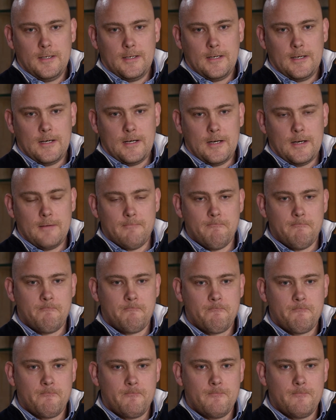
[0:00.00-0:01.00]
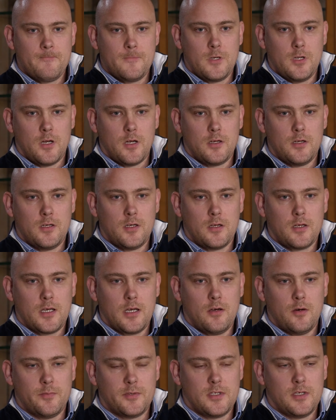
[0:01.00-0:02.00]
You know, you don't
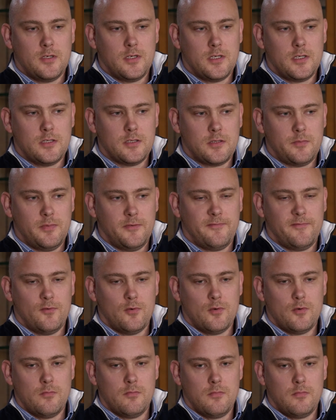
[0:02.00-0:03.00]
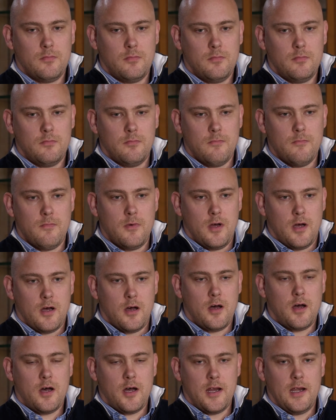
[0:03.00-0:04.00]
get opportunities to perform at
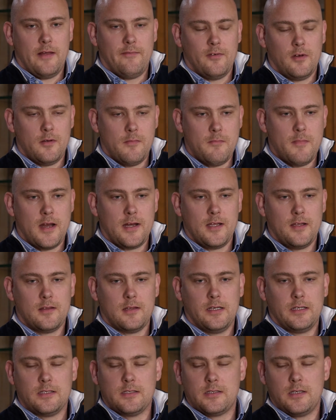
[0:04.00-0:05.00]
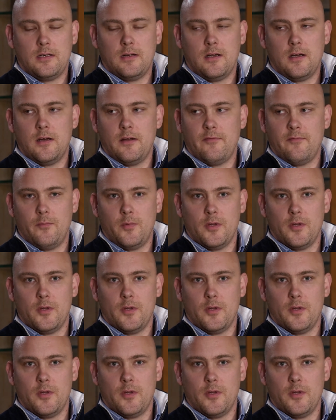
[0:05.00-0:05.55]
a high level at many things in life,